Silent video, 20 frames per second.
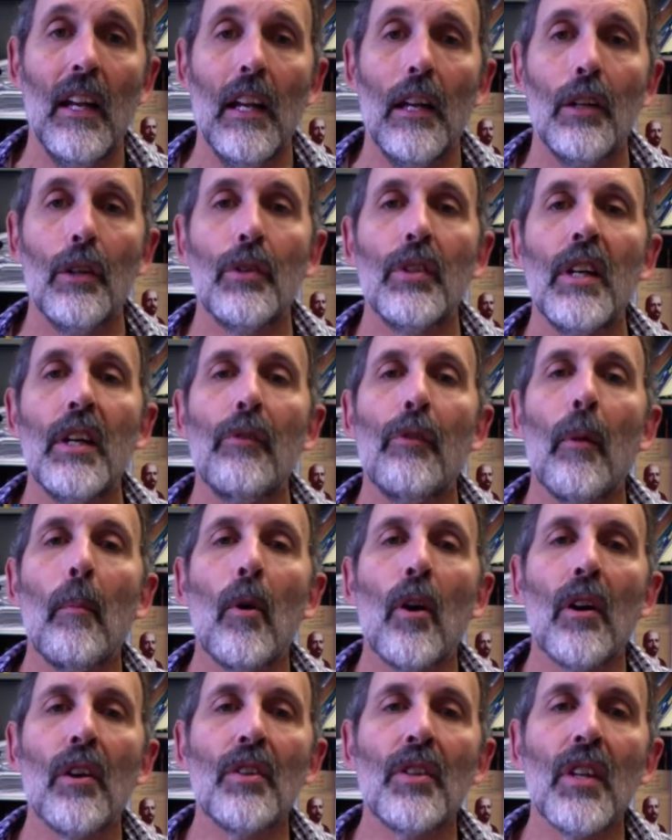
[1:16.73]
You'll see from
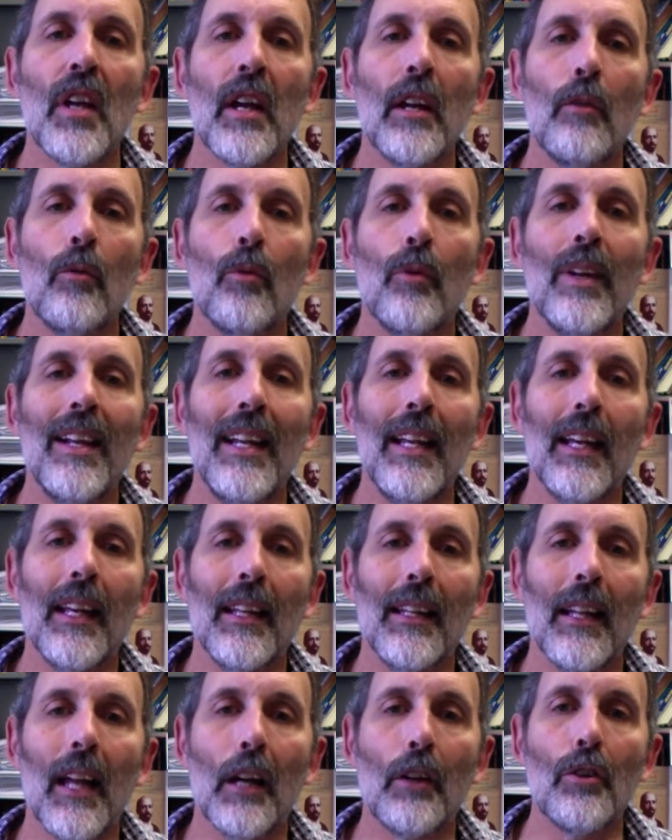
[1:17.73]
our assigned reading
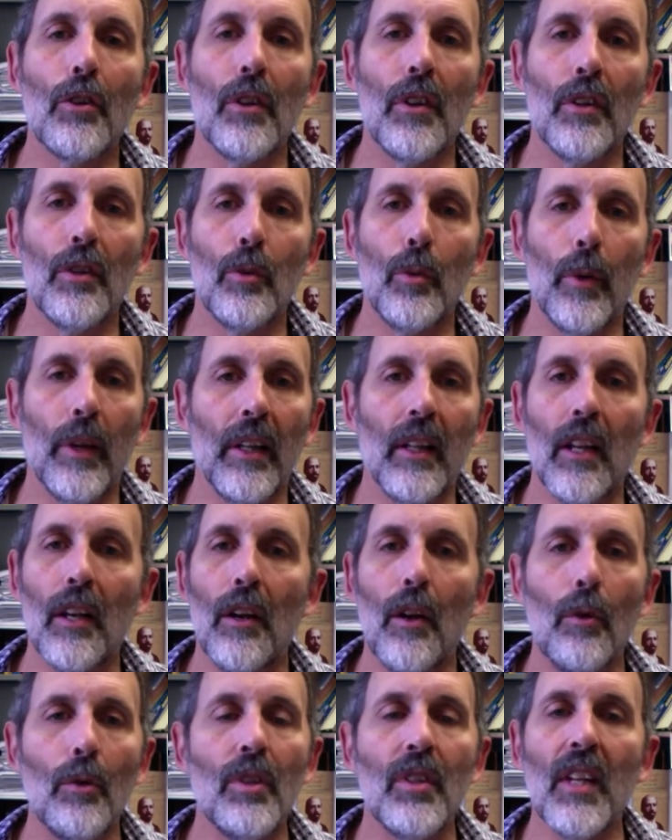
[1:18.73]
and lecture this week that
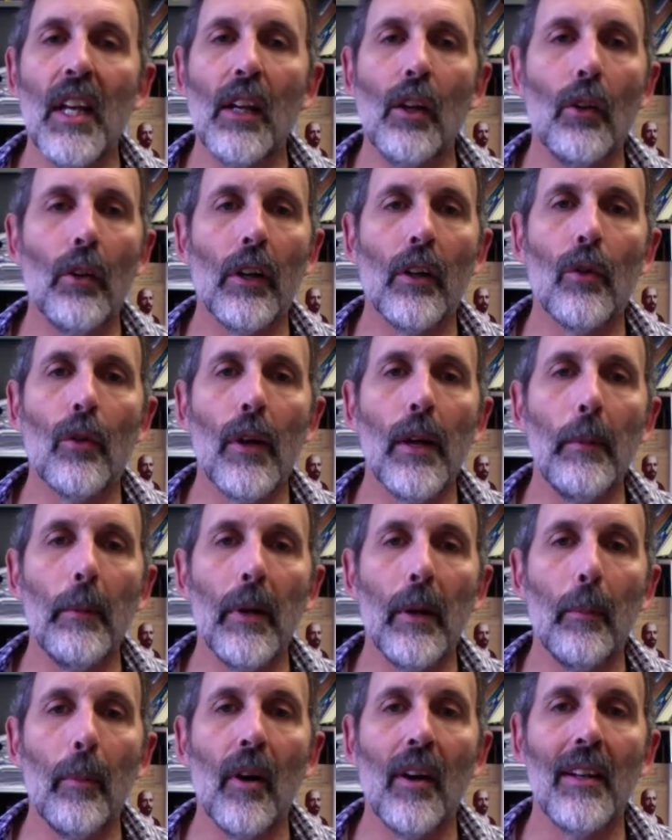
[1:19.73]
no single
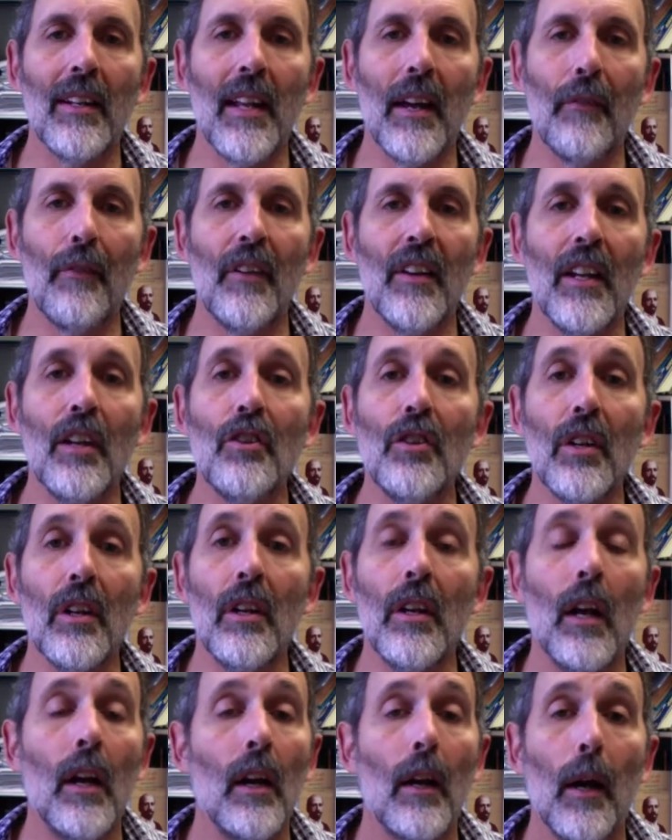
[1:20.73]
agreement upon
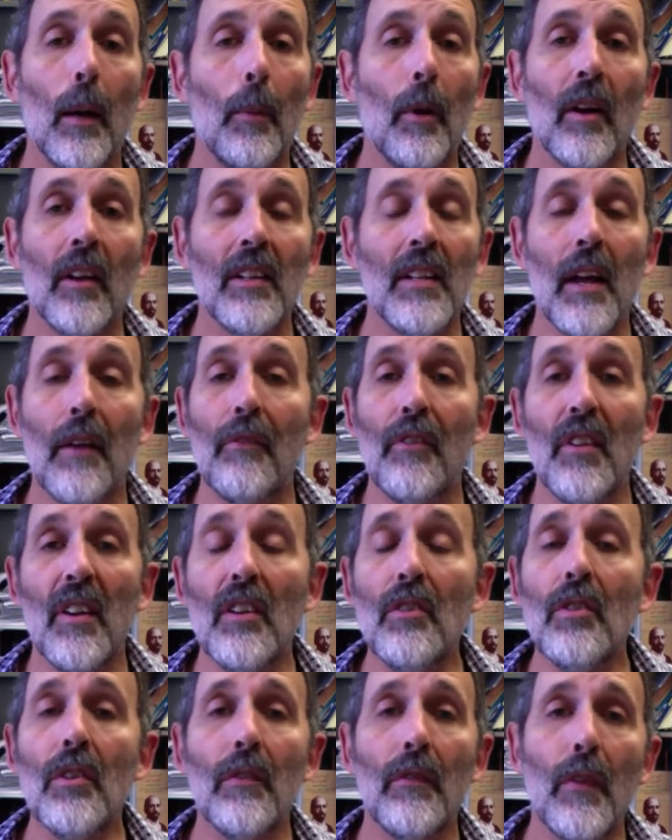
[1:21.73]
a
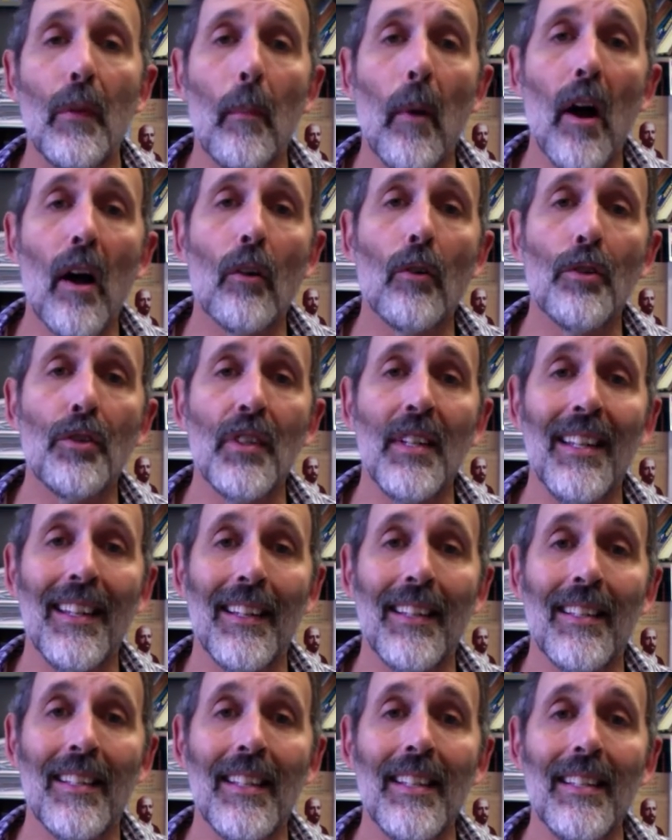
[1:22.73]
definition of democracy
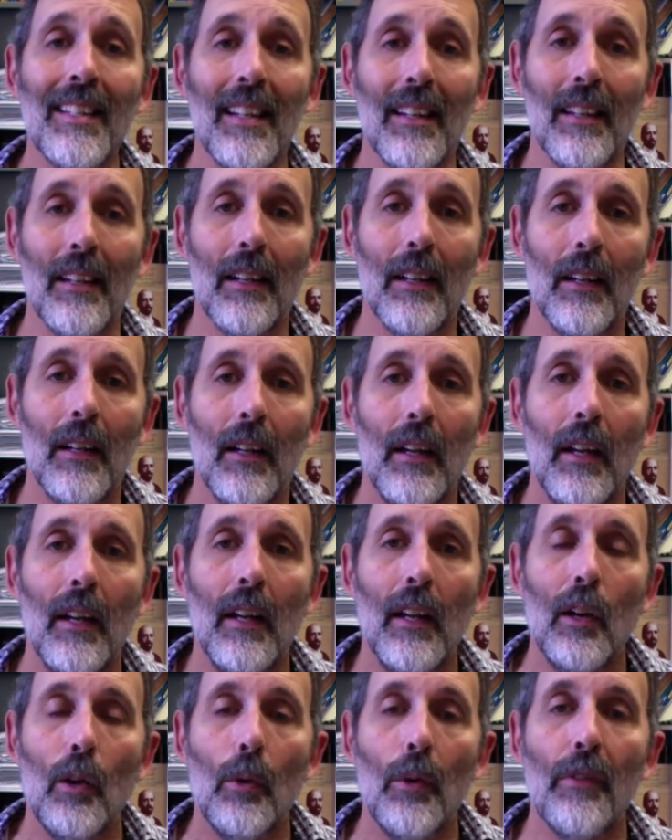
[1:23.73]
existed,
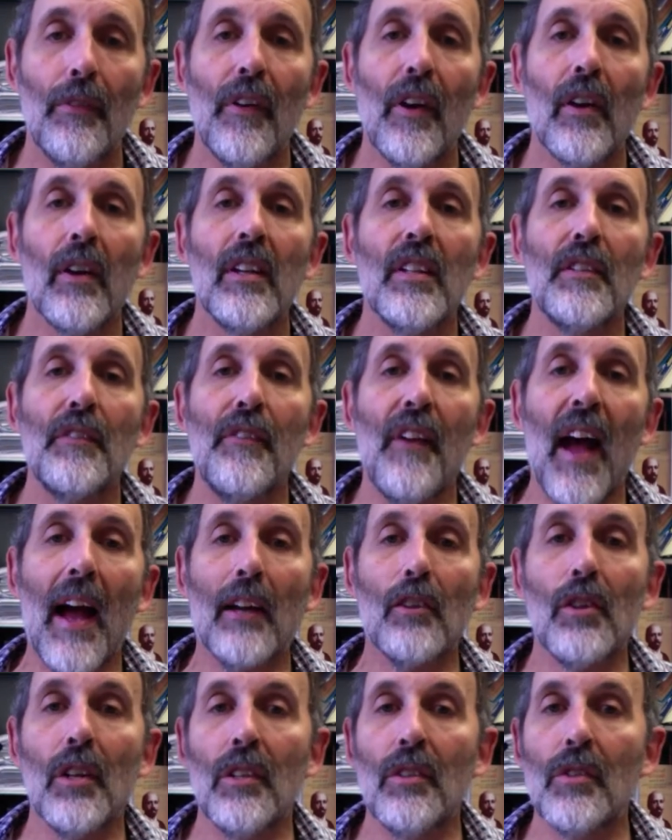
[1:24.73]
with various
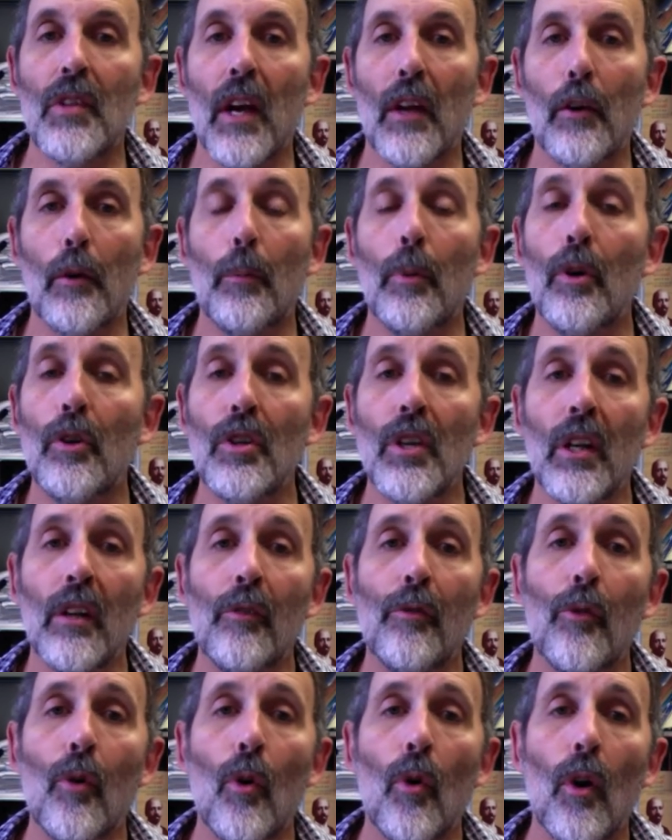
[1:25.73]
factions either pushing
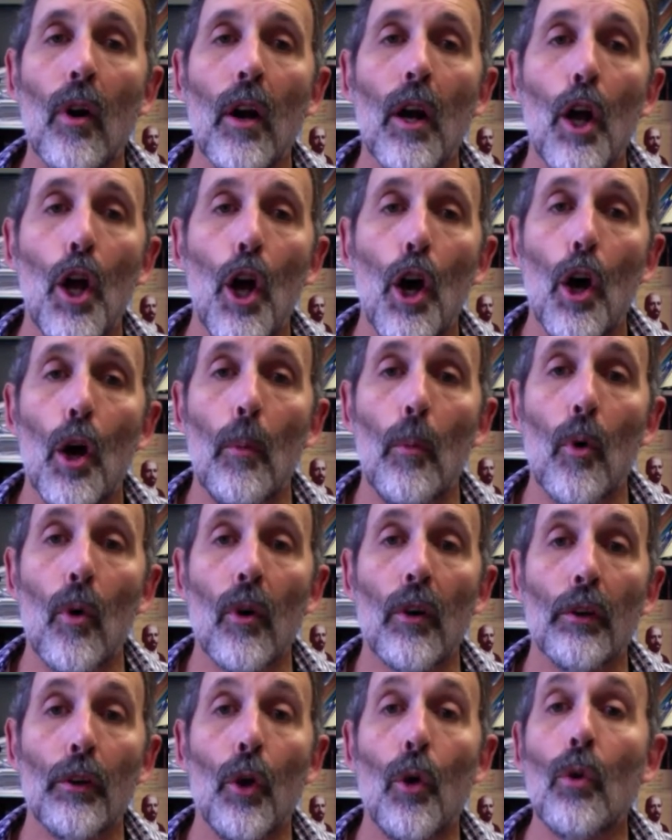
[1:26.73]
for a
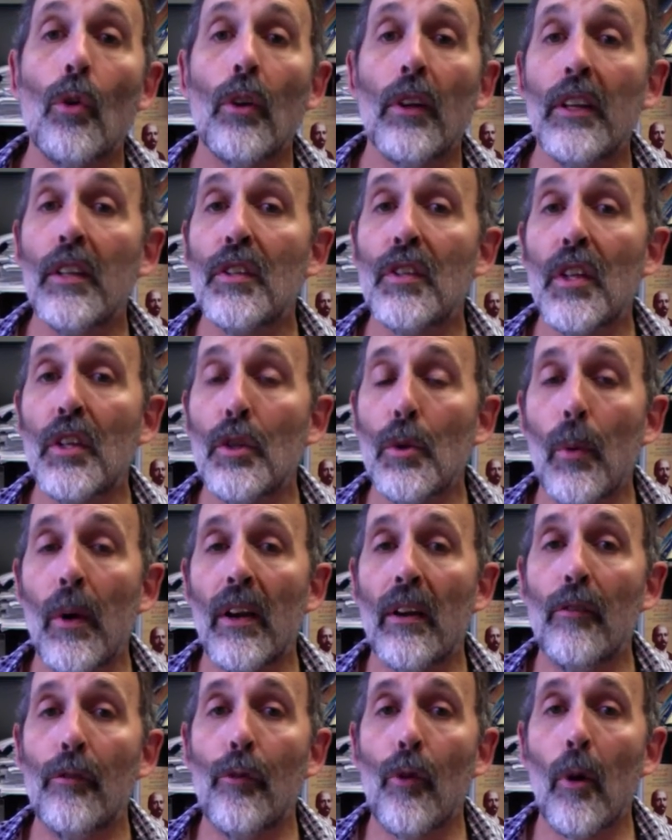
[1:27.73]
more locally
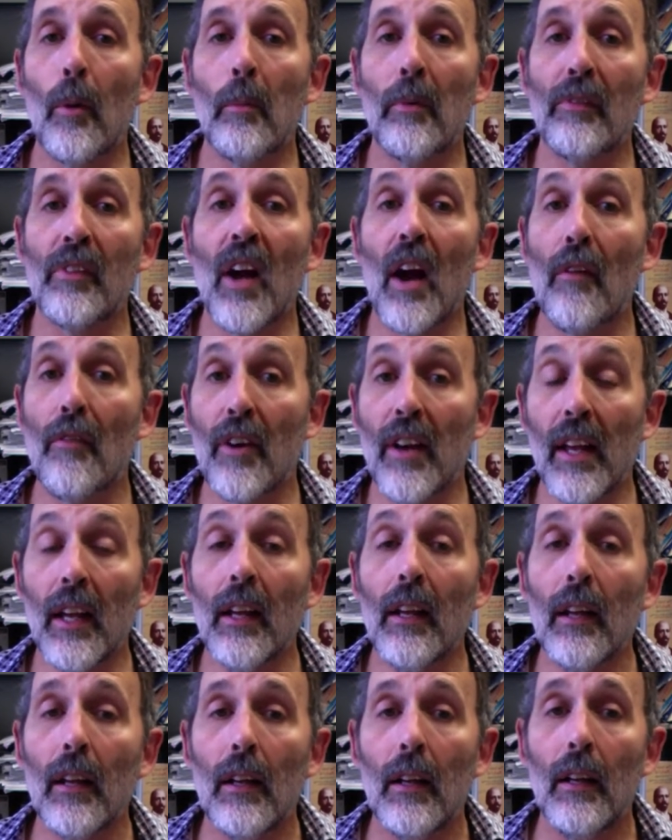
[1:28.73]
situated form of governing